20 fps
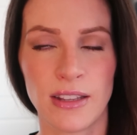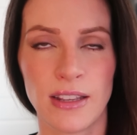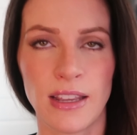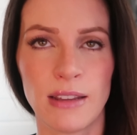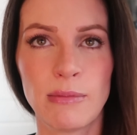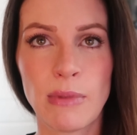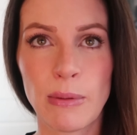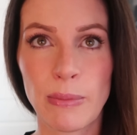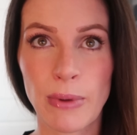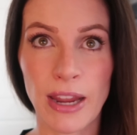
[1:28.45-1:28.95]

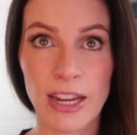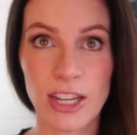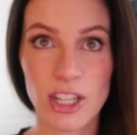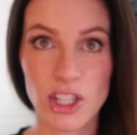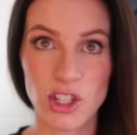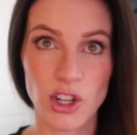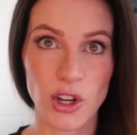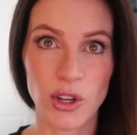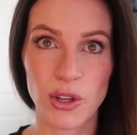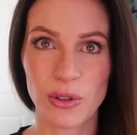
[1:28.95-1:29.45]
And maybe I can
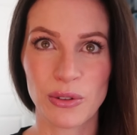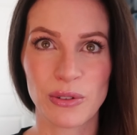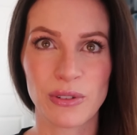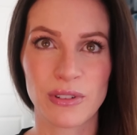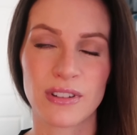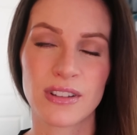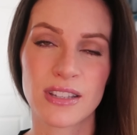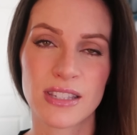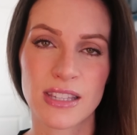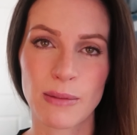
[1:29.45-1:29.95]
show
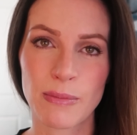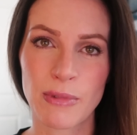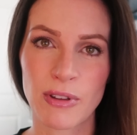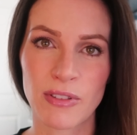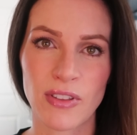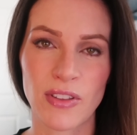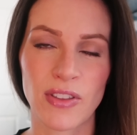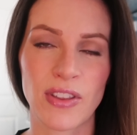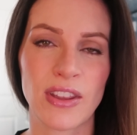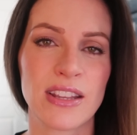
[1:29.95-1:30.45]
you some
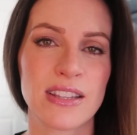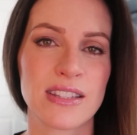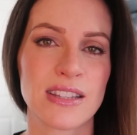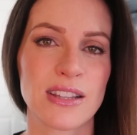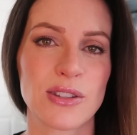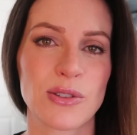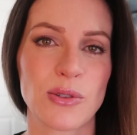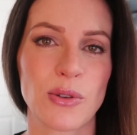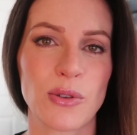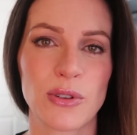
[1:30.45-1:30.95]
of the things
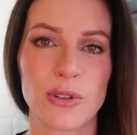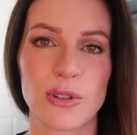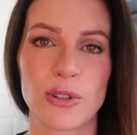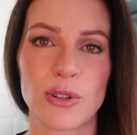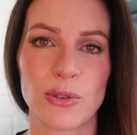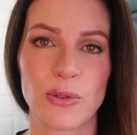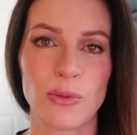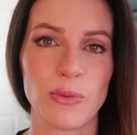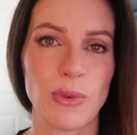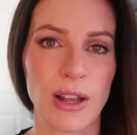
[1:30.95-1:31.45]
that
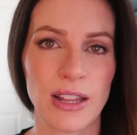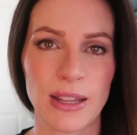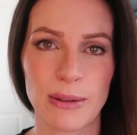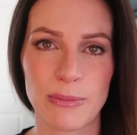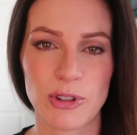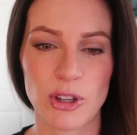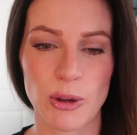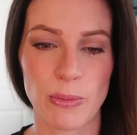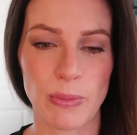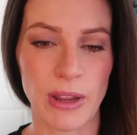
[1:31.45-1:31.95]
sold while
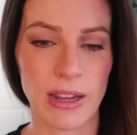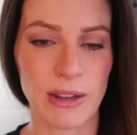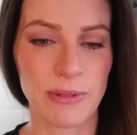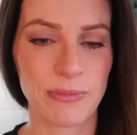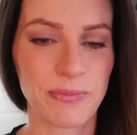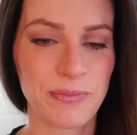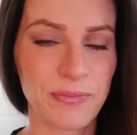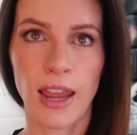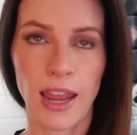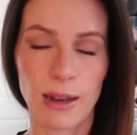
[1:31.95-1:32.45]
I'm
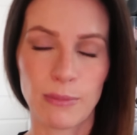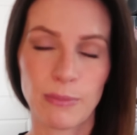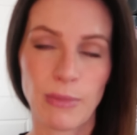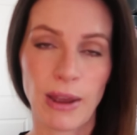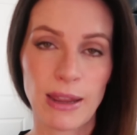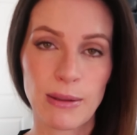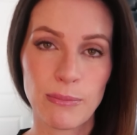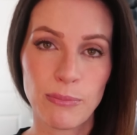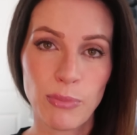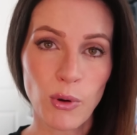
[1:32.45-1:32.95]
shipping. And
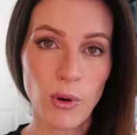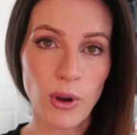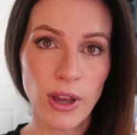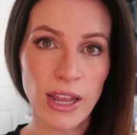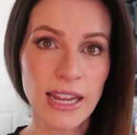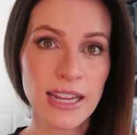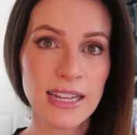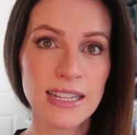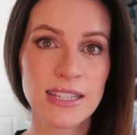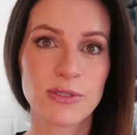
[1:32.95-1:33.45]
my
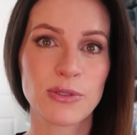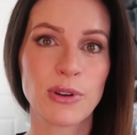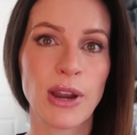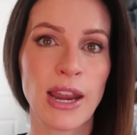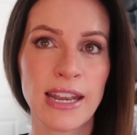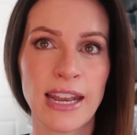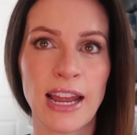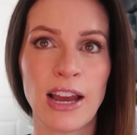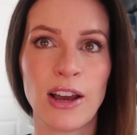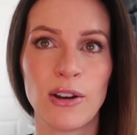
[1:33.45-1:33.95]
boys
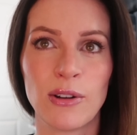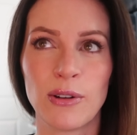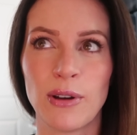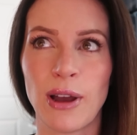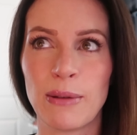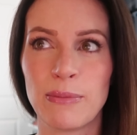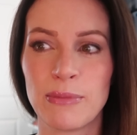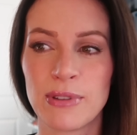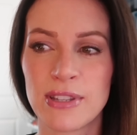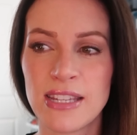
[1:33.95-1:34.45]
right now,
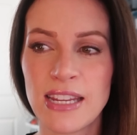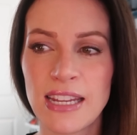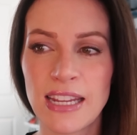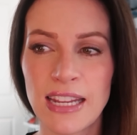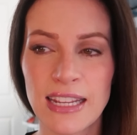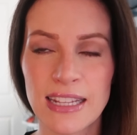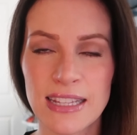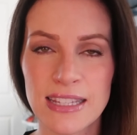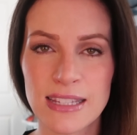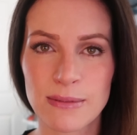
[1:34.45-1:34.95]
I'm
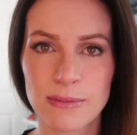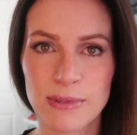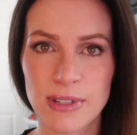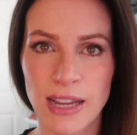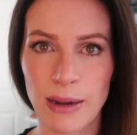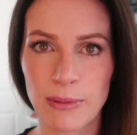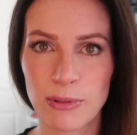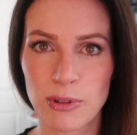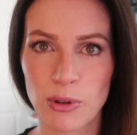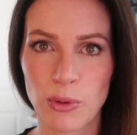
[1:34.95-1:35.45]
sneaking in some
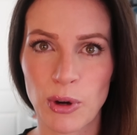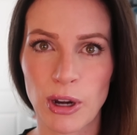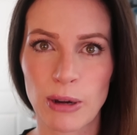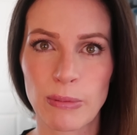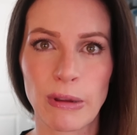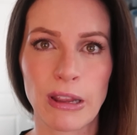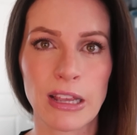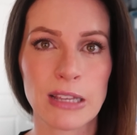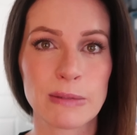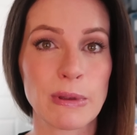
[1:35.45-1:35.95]
time to work
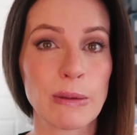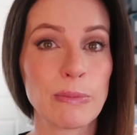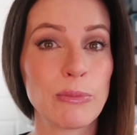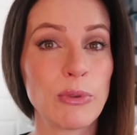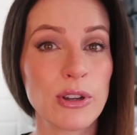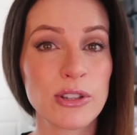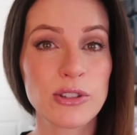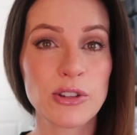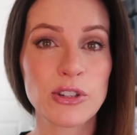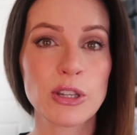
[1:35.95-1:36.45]
because my
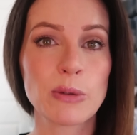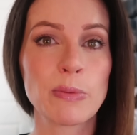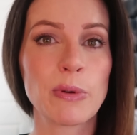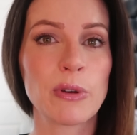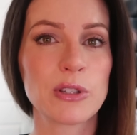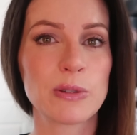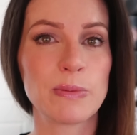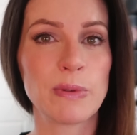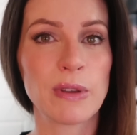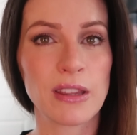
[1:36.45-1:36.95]
boys are
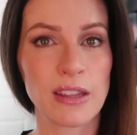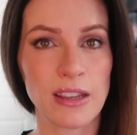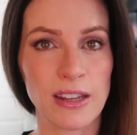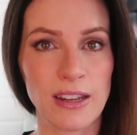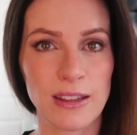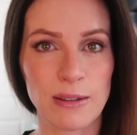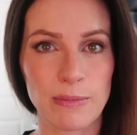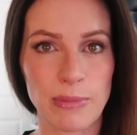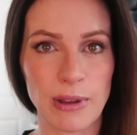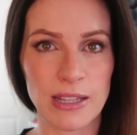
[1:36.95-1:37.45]
supposed to be
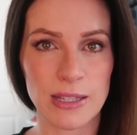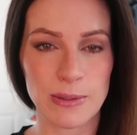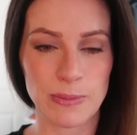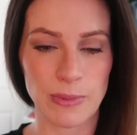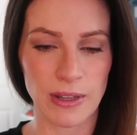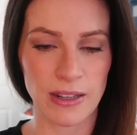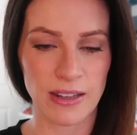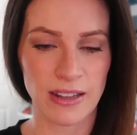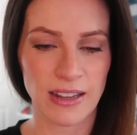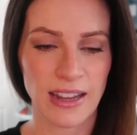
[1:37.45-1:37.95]
cleaning the
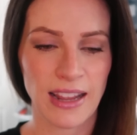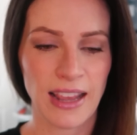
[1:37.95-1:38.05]
basement.